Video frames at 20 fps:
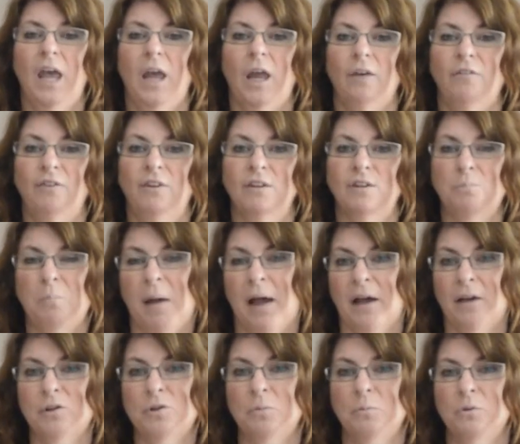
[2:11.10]
If it is
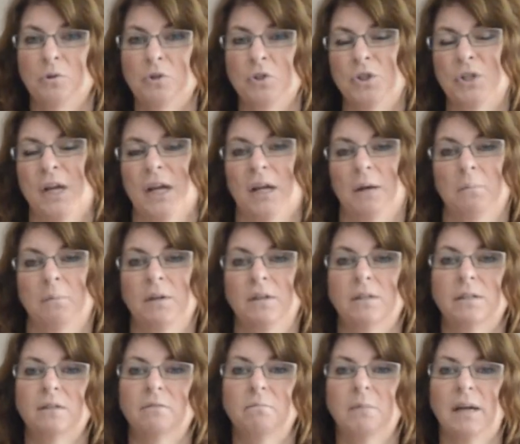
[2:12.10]
possible to take a
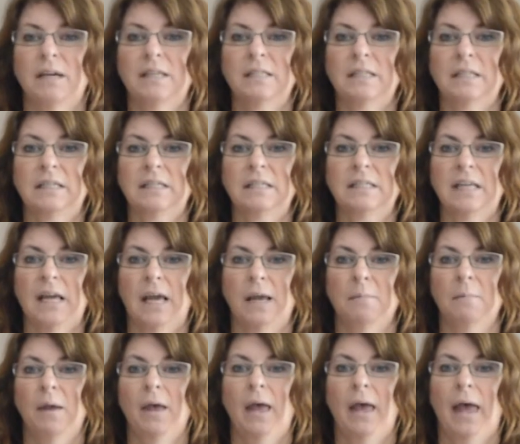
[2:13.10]
piece of masking tape